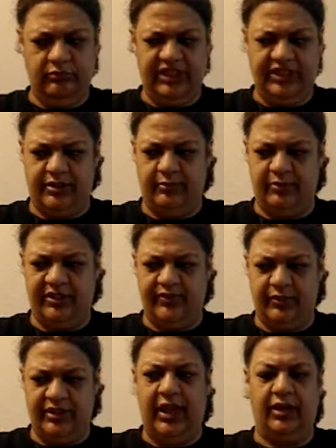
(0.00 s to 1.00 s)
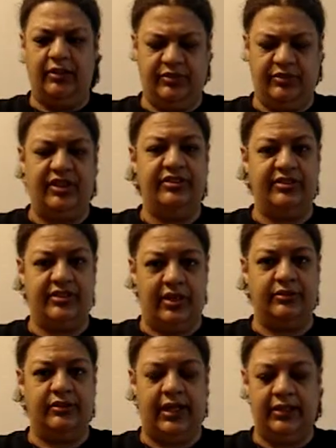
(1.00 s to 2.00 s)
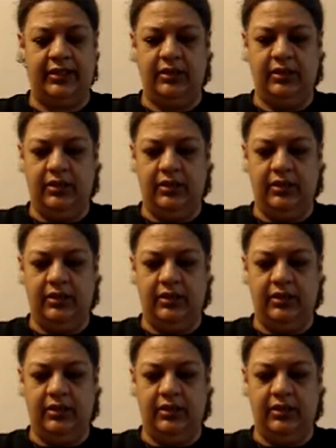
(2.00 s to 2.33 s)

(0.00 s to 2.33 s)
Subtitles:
At least I believe, yeah, it was on Saturday.